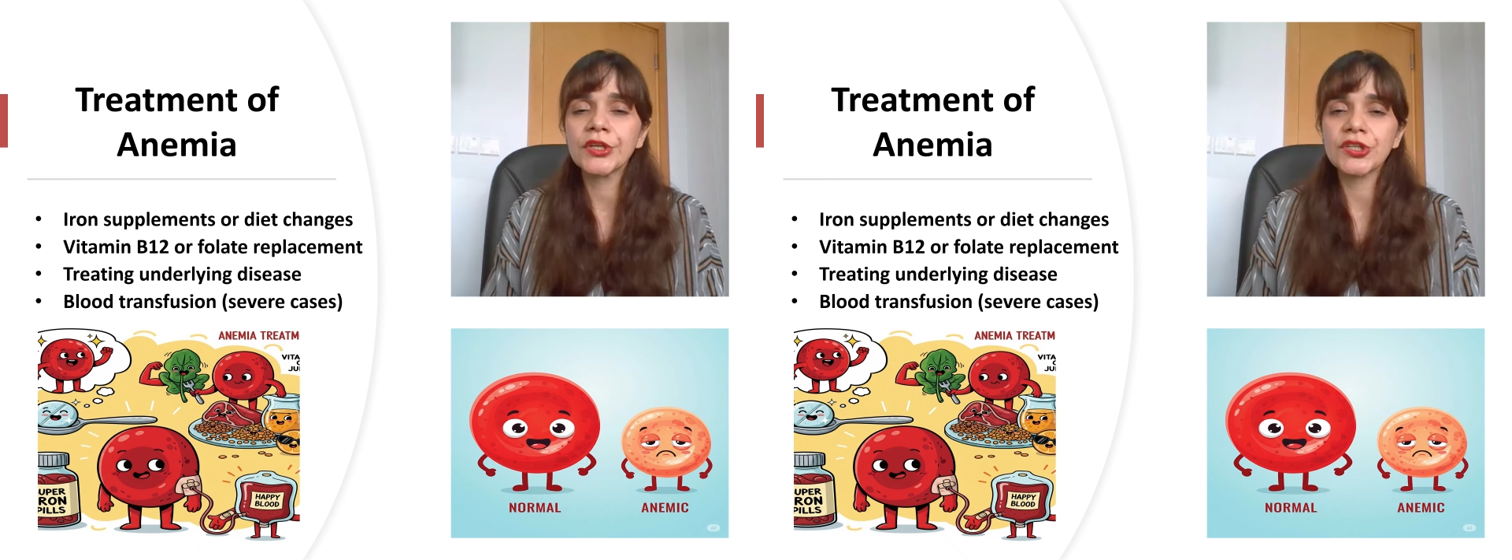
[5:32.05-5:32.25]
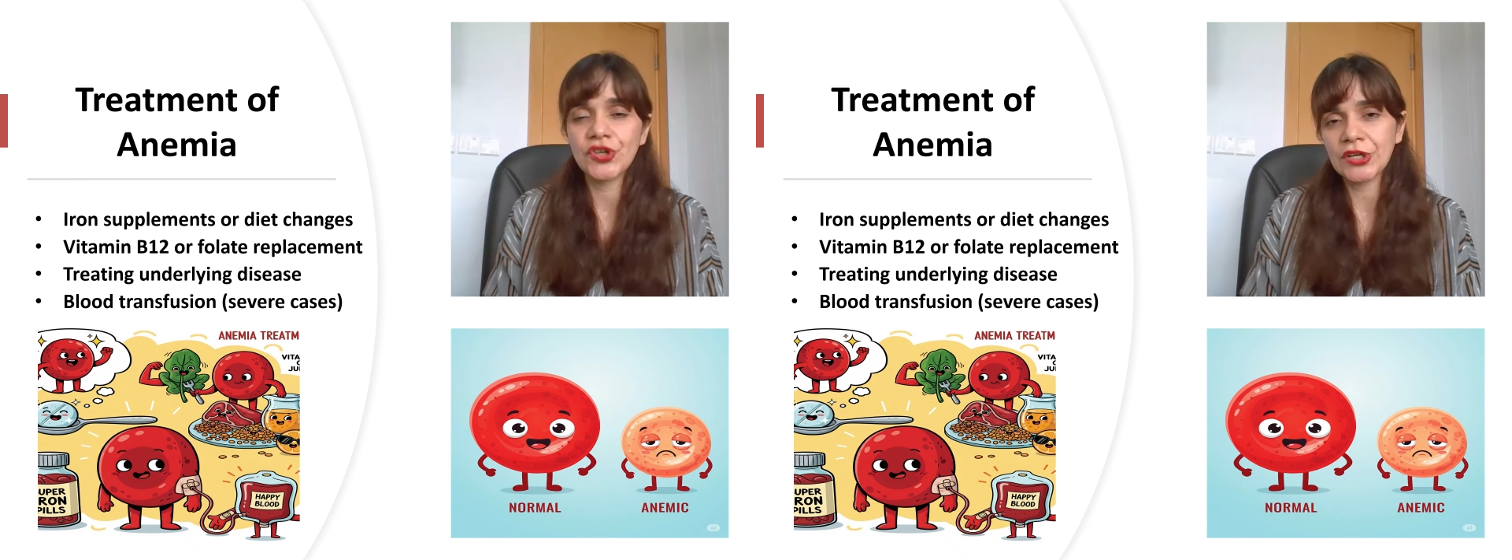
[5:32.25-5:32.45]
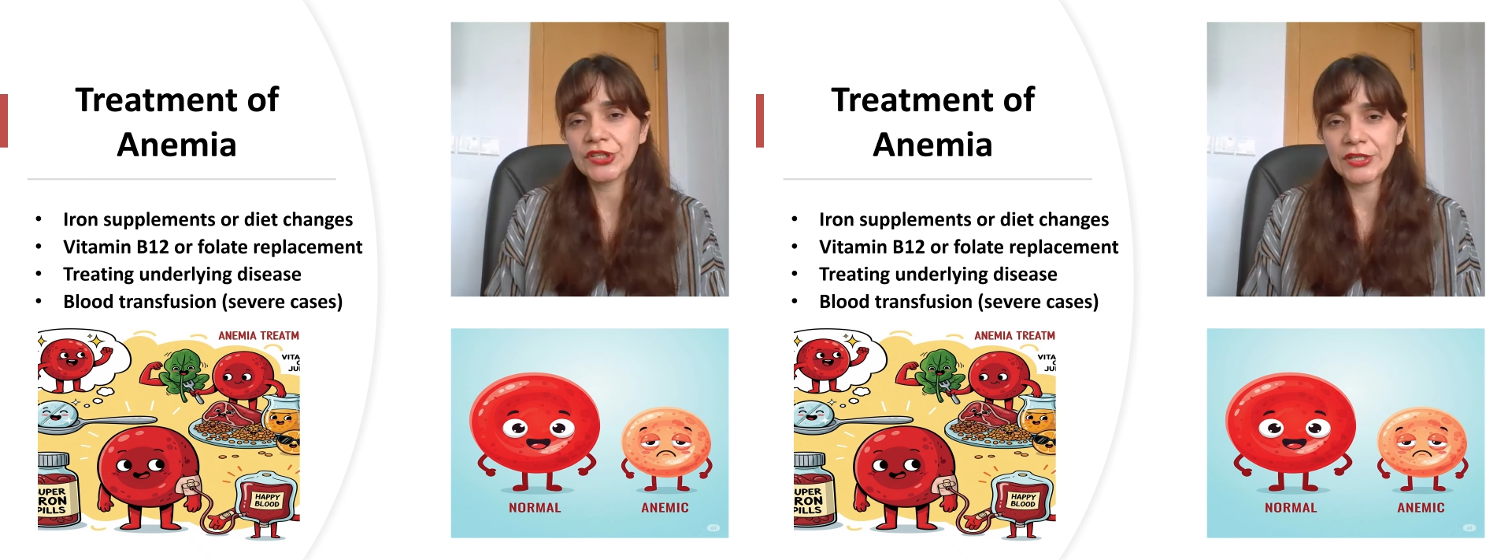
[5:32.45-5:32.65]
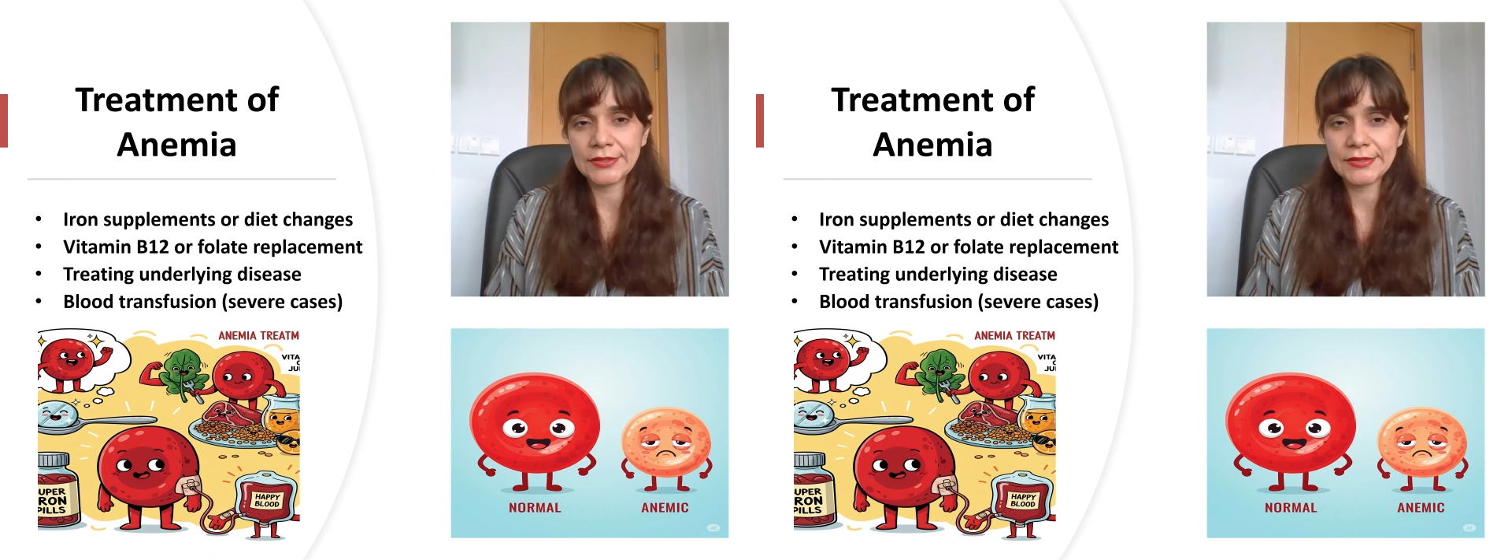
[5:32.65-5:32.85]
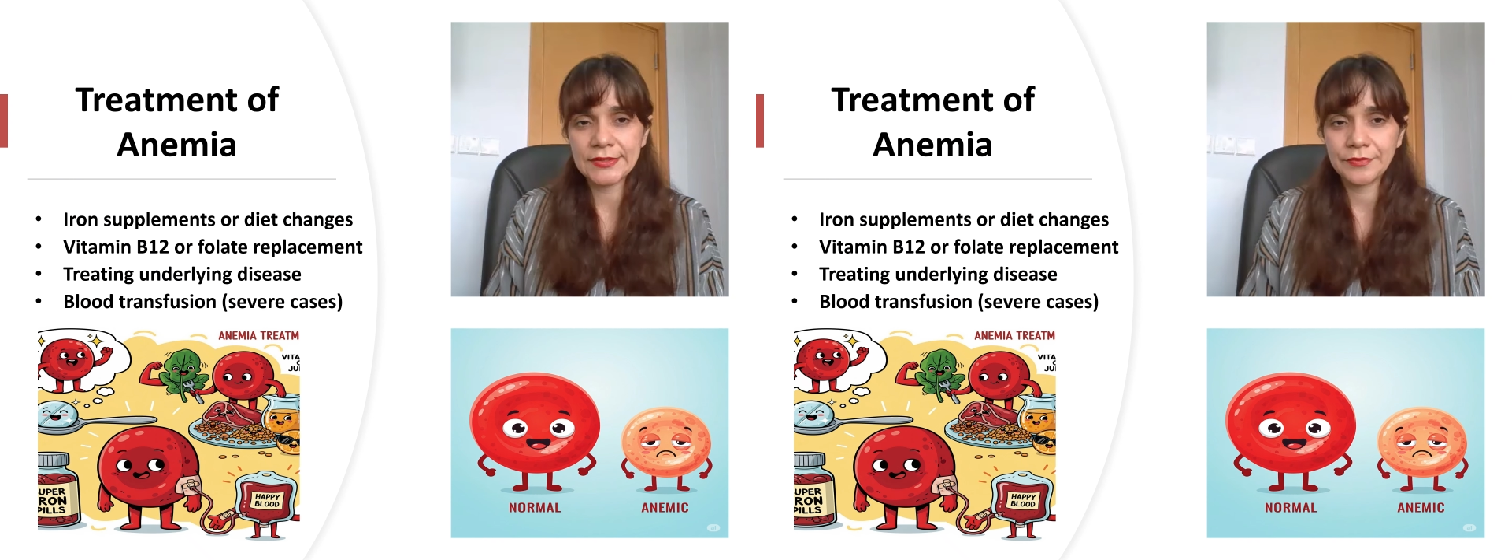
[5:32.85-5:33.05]

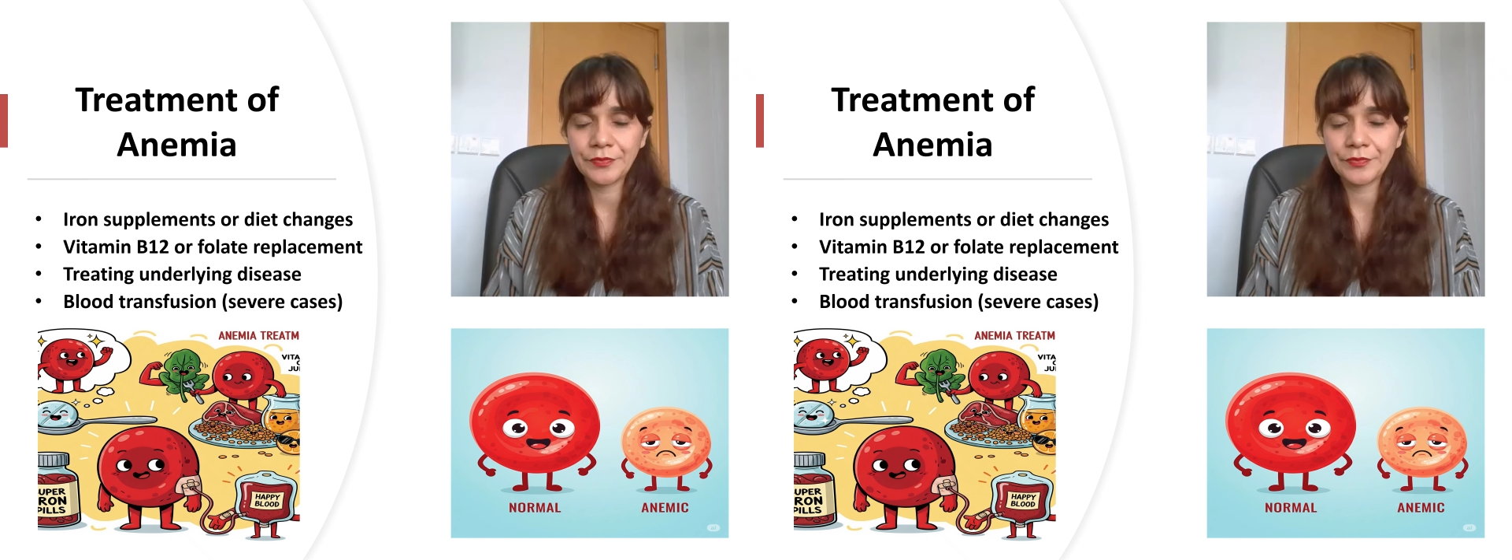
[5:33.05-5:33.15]
injections.